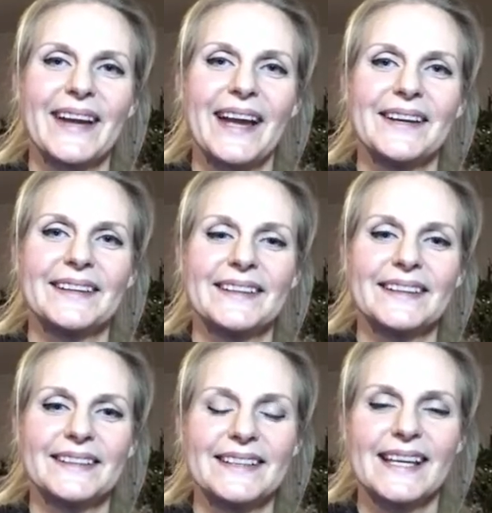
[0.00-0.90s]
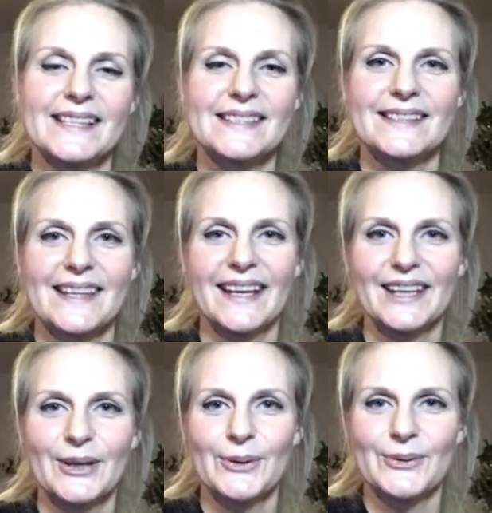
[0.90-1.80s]
Okay. Yes,
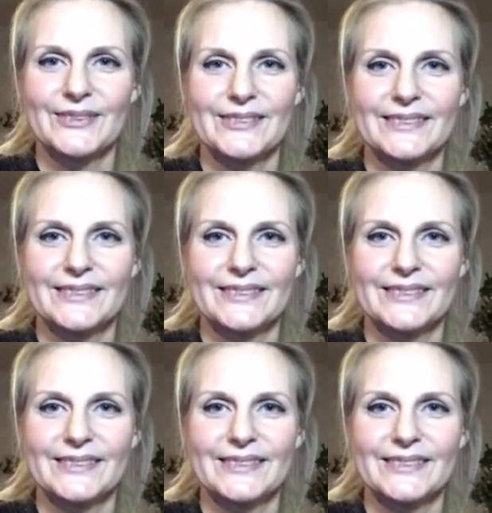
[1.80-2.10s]
thank you.